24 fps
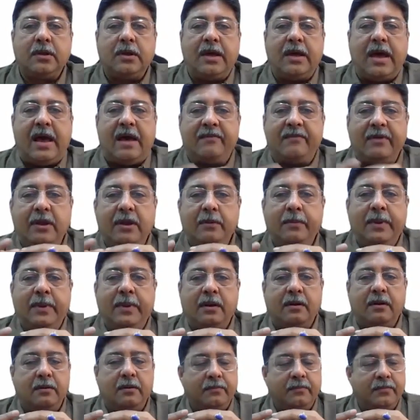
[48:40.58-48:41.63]

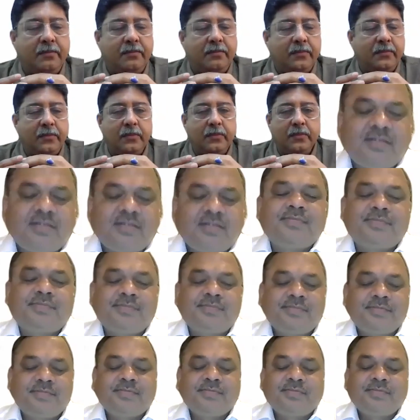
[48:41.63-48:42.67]
available.
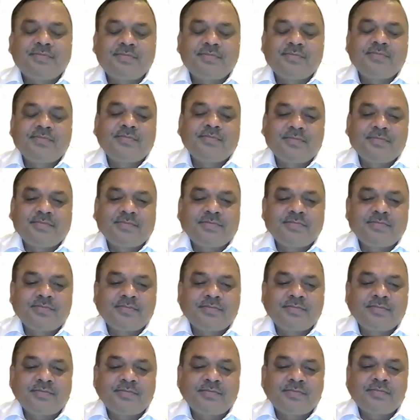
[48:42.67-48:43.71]
Okay,
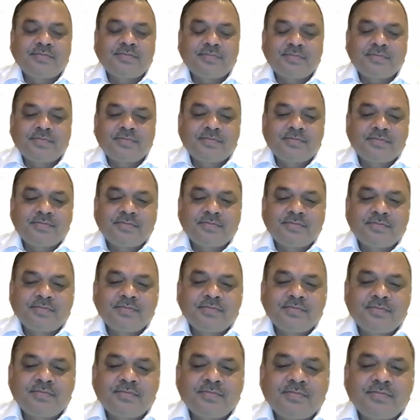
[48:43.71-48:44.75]
also
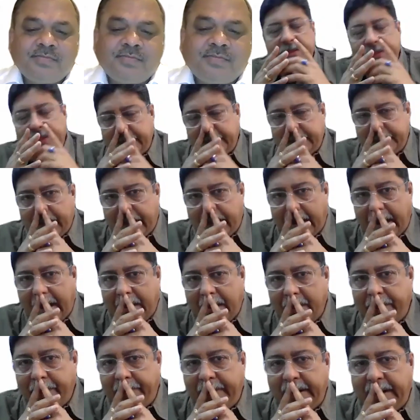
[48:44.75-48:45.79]
ensuring that the
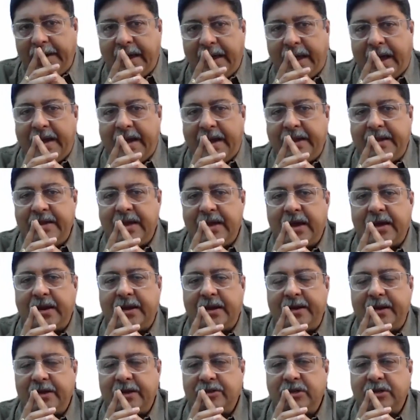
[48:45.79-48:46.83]
hybrid IT
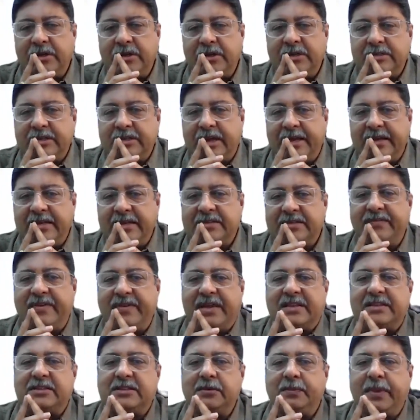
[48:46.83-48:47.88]
architectural design is
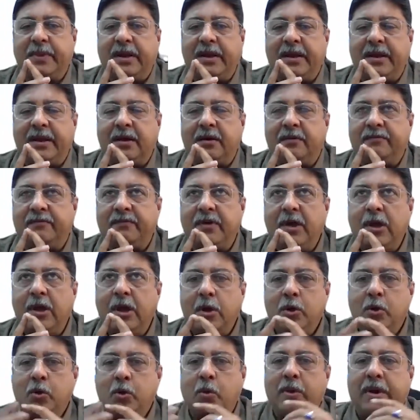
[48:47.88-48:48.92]
flexible enough
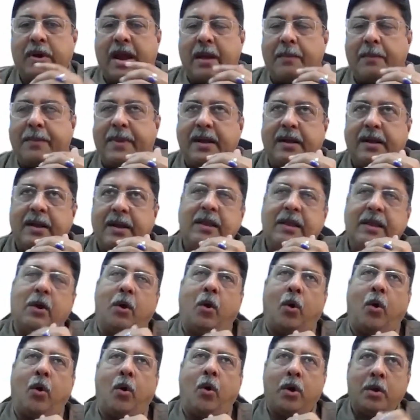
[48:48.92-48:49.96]
to rapidly
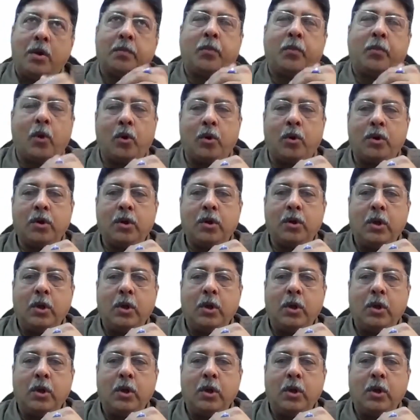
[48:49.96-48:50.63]
onboard